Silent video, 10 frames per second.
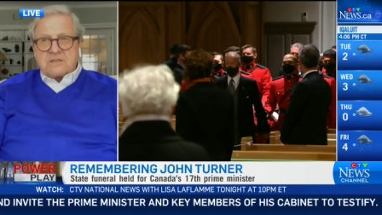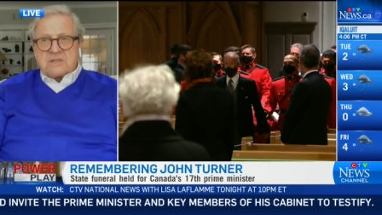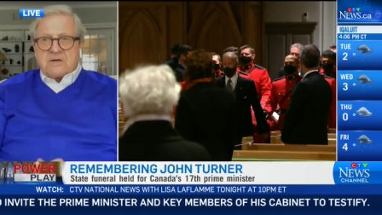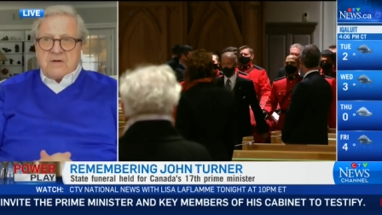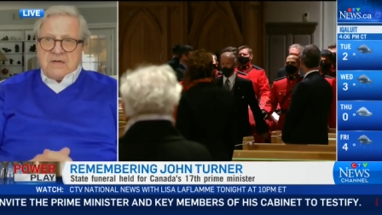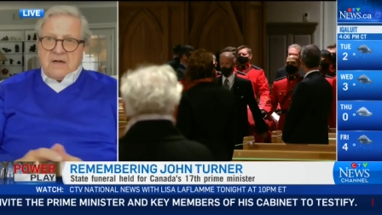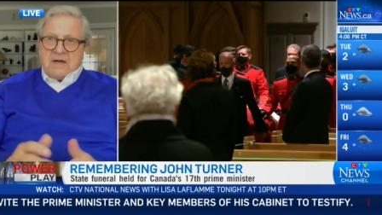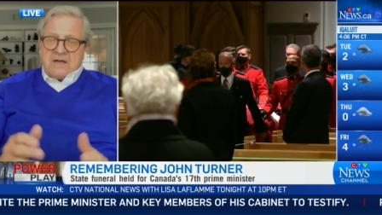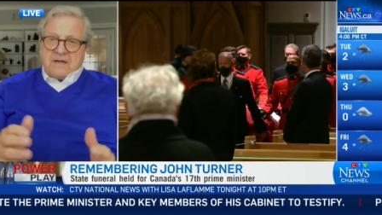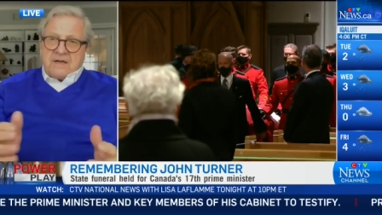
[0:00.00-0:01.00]
And so
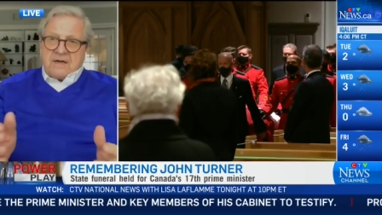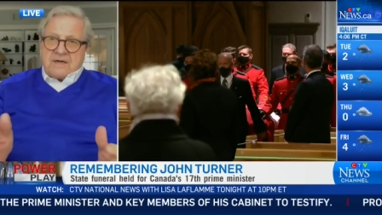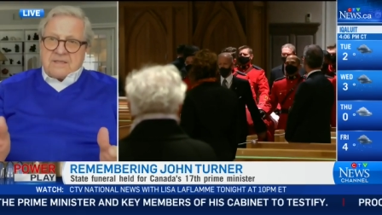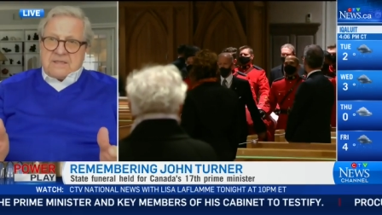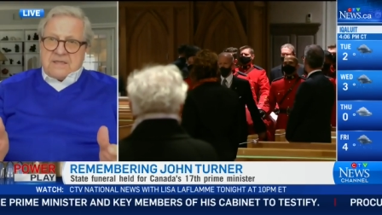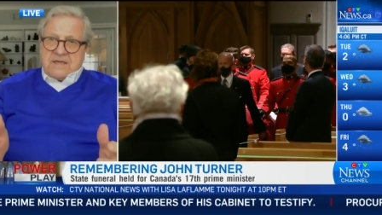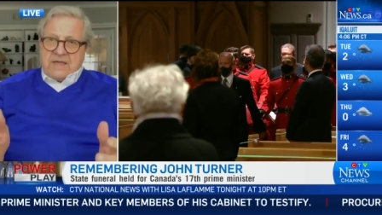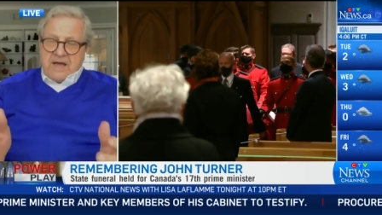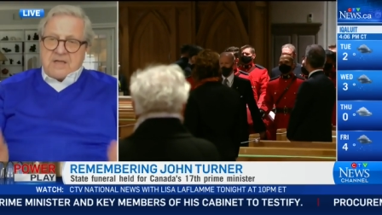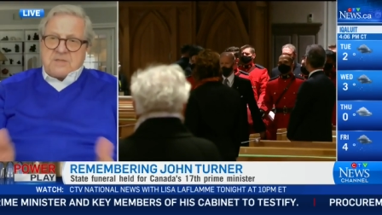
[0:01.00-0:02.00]
uh,
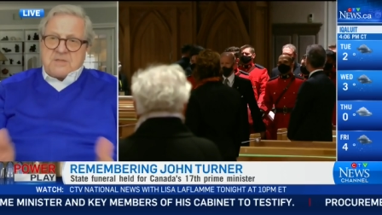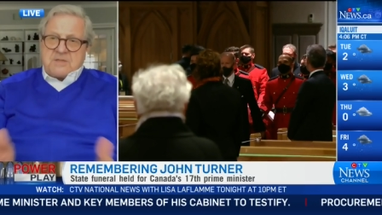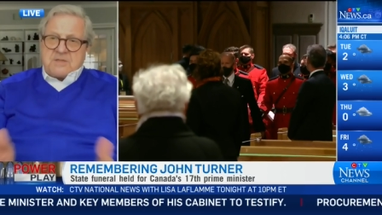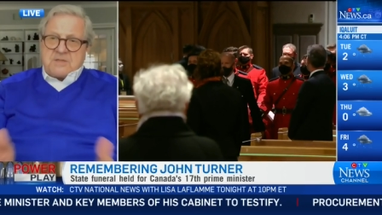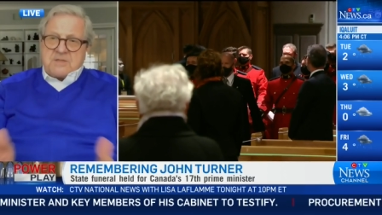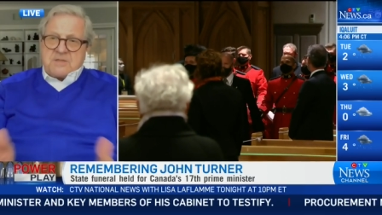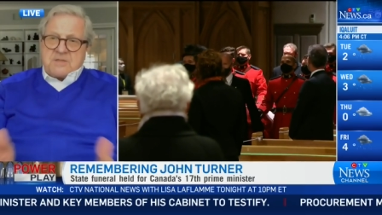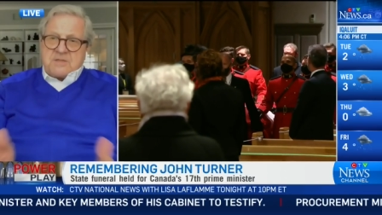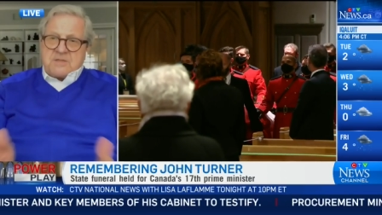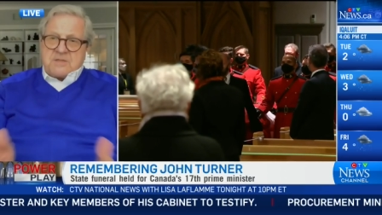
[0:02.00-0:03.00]
he asked me at the time,
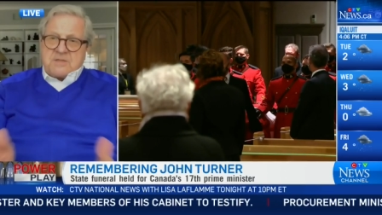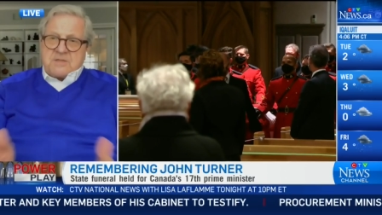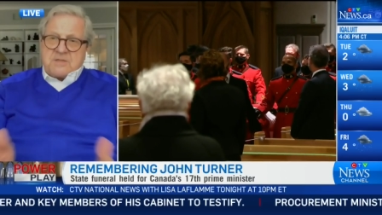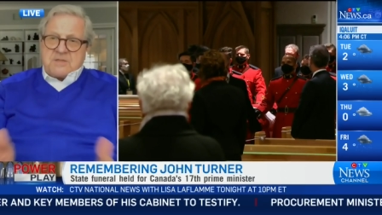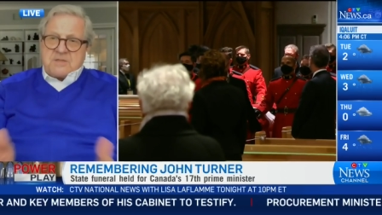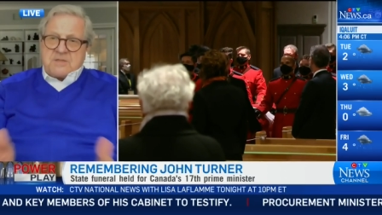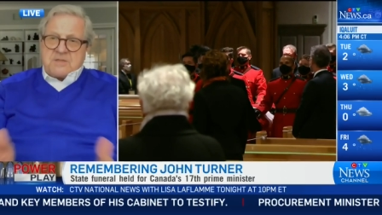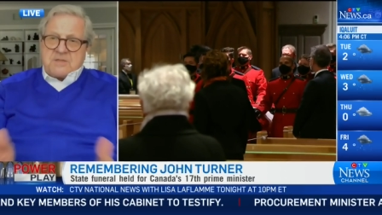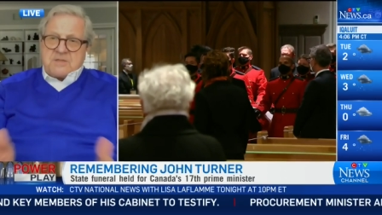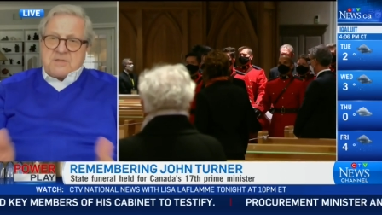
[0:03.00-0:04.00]
to go up
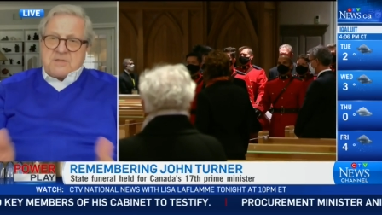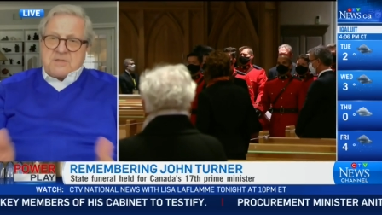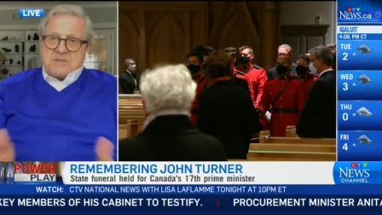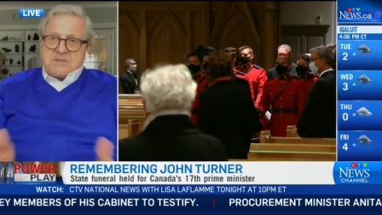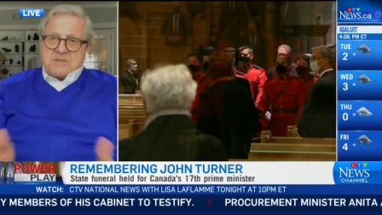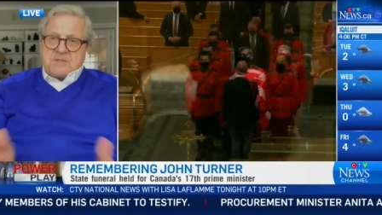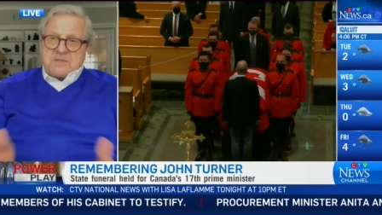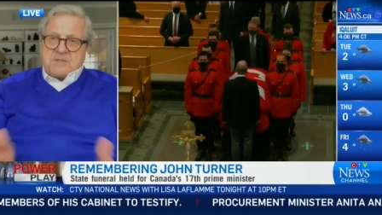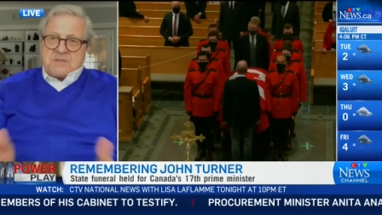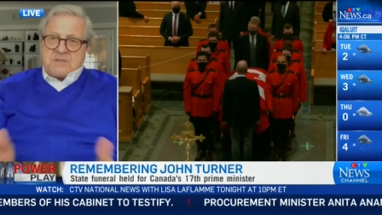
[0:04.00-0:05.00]
and find out what Canadians
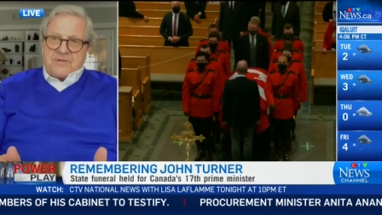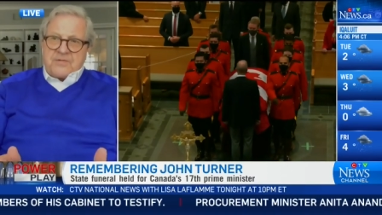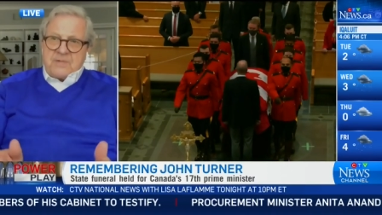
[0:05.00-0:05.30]
thought about that